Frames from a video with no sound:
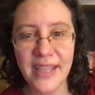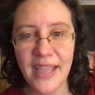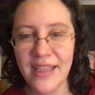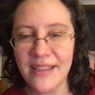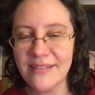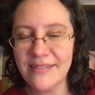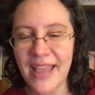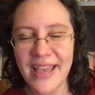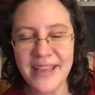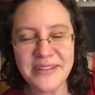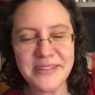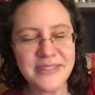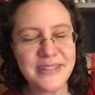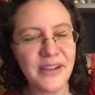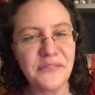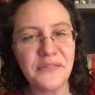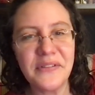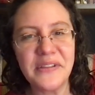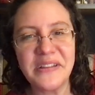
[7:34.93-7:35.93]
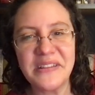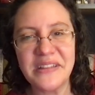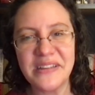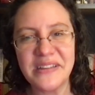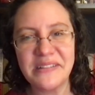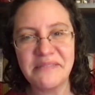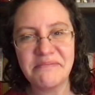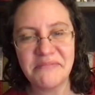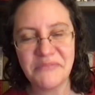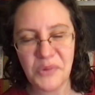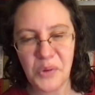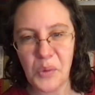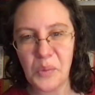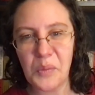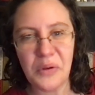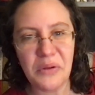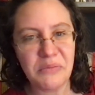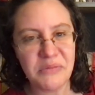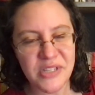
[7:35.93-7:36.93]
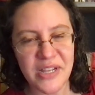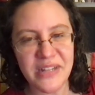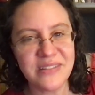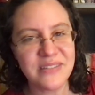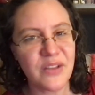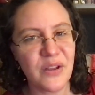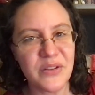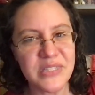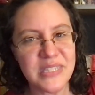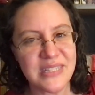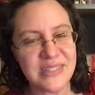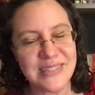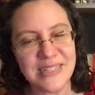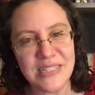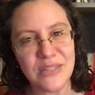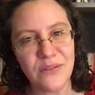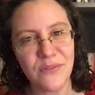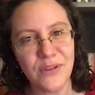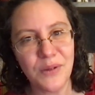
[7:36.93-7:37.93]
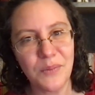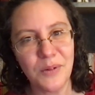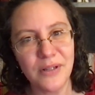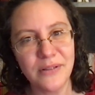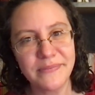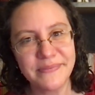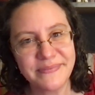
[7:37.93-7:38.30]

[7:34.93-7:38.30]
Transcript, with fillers: it has definitely the normal John Scalzi sense of humor.